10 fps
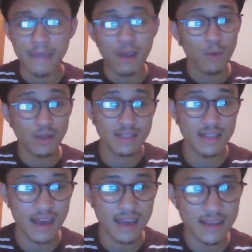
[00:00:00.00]
Once
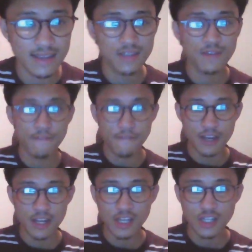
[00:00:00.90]
that is
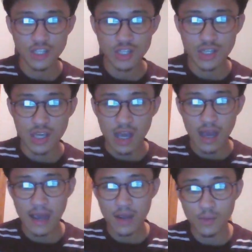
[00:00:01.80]
finished,
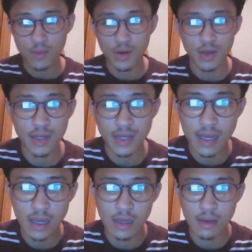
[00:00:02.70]
I would
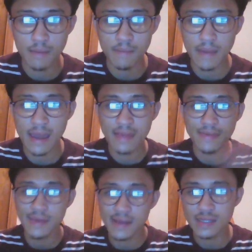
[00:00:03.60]

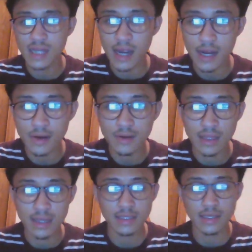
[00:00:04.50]
end the entire
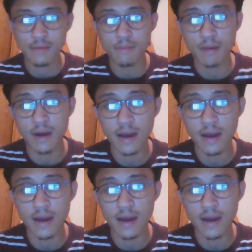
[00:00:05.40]
lesson by